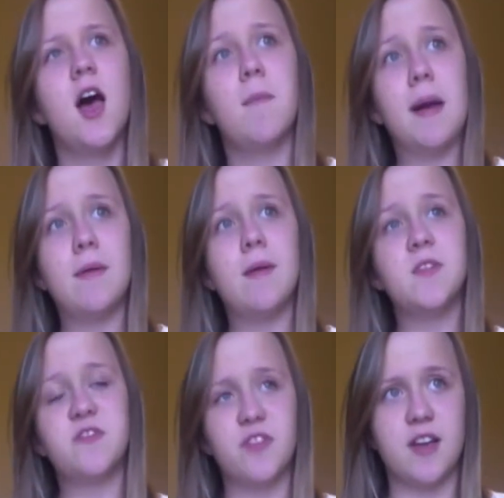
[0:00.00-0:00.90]
my
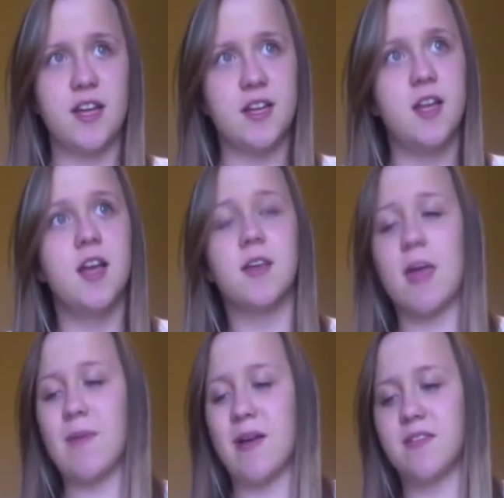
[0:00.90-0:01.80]
mom's friend
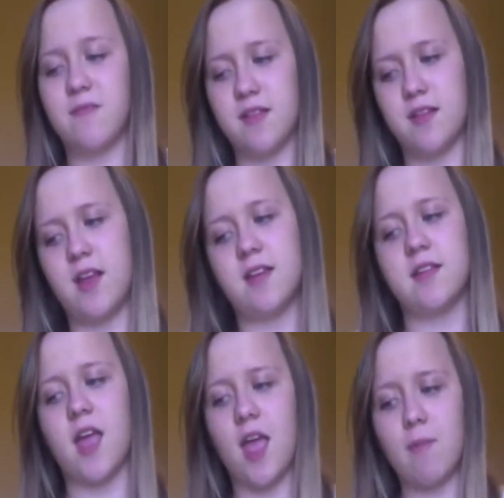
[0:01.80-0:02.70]
came out to visit us,
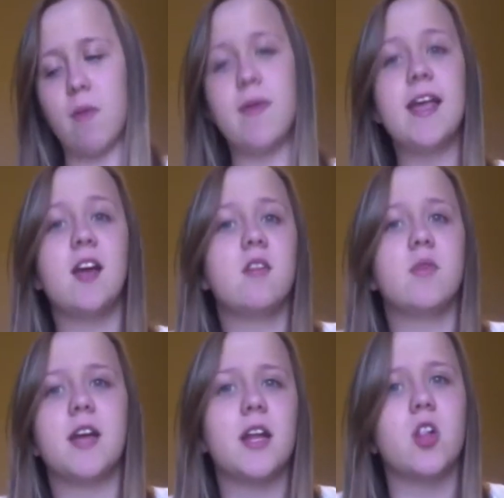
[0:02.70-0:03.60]
and my bangs were
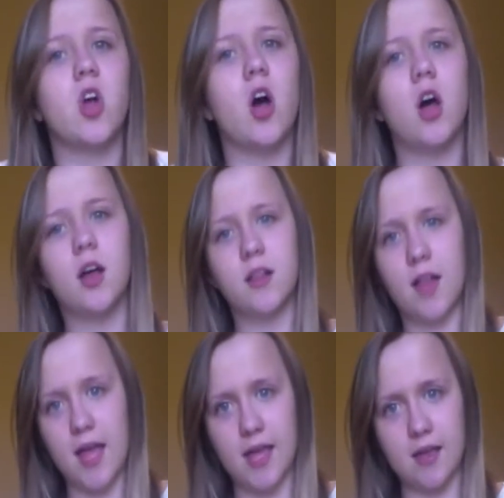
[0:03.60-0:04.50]
getting long,
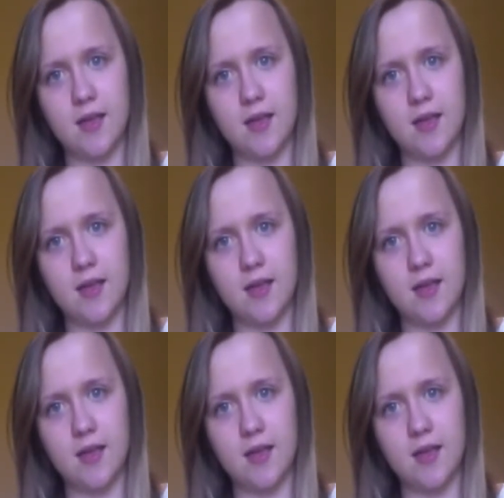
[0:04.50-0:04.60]
like,